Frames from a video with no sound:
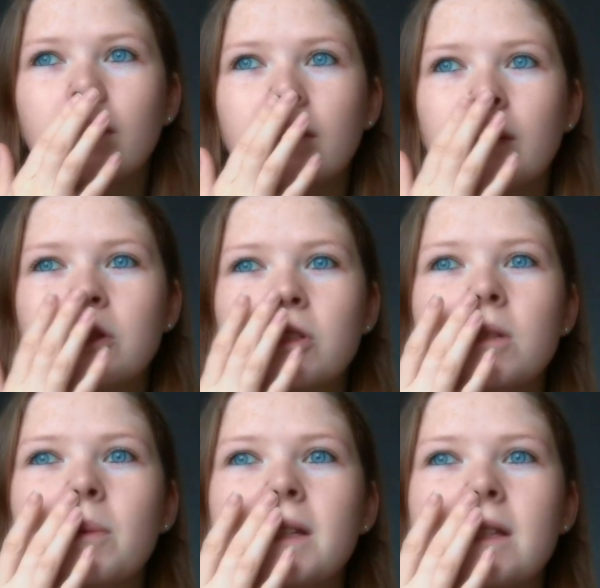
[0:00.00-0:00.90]
They were just
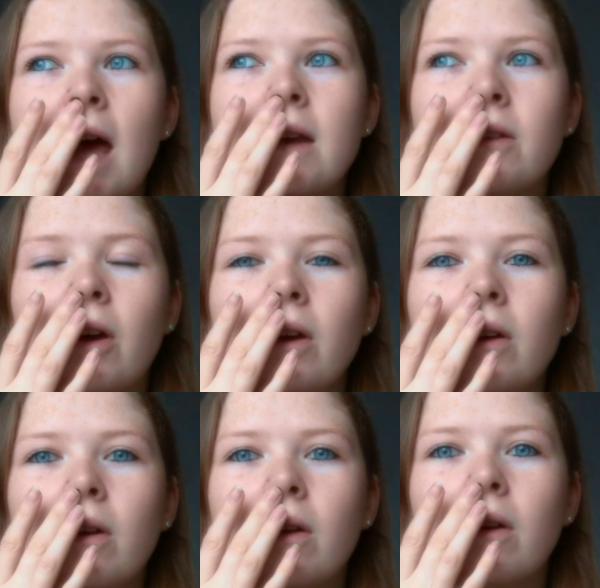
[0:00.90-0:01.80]
a bit tender,
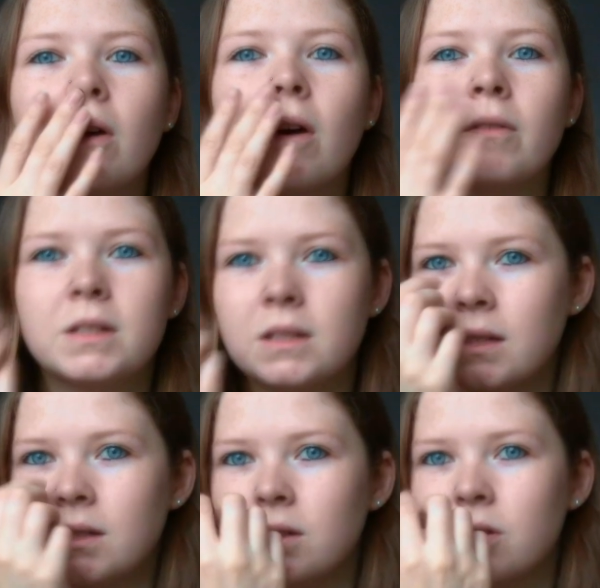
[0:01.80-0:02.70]
obviously
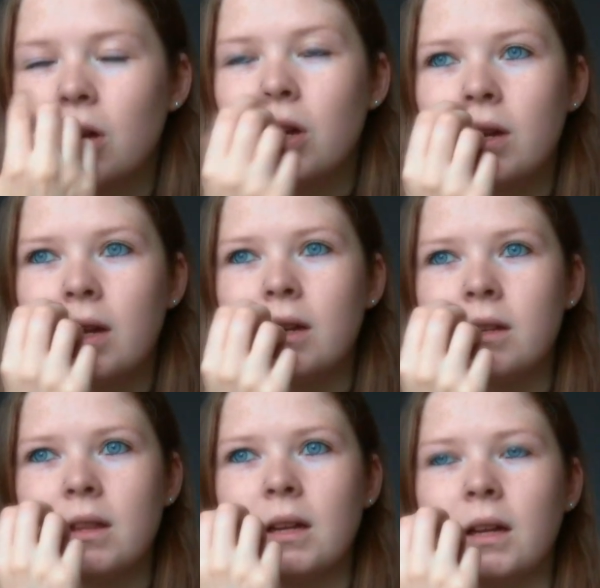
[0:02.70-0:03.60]
to turn it
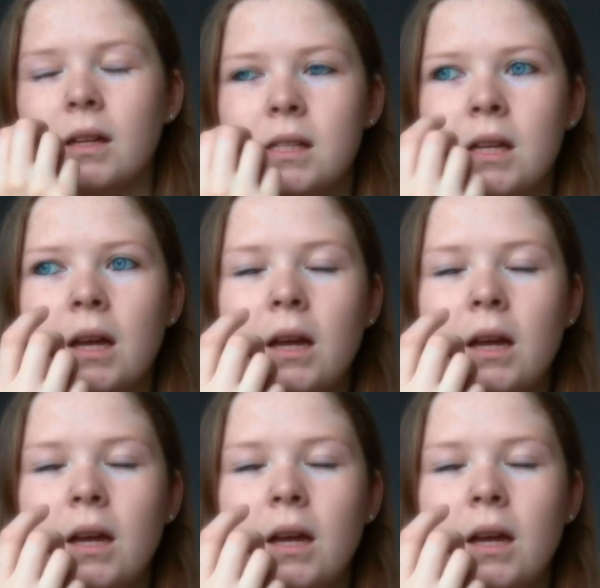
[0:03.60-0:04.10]
and things,